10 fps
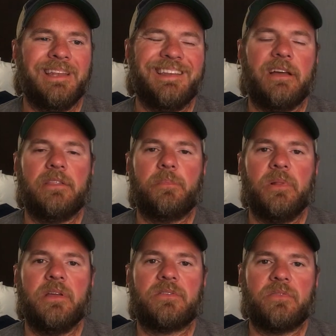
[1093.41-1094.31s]
ninth
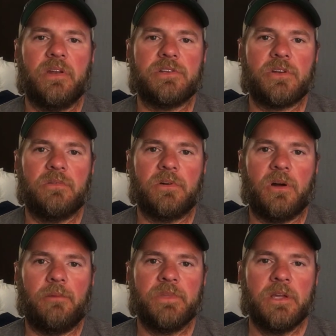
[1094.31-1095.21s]
place finish overall.